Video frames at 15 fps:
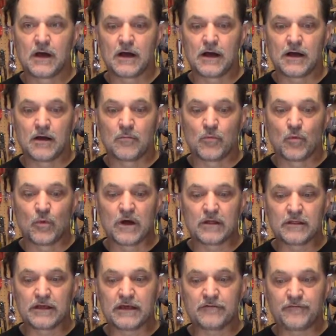
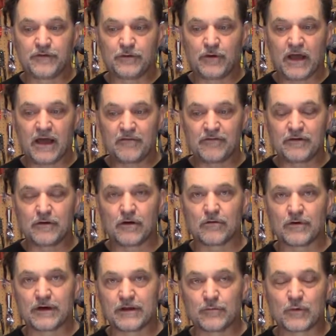Well, if you haven't already,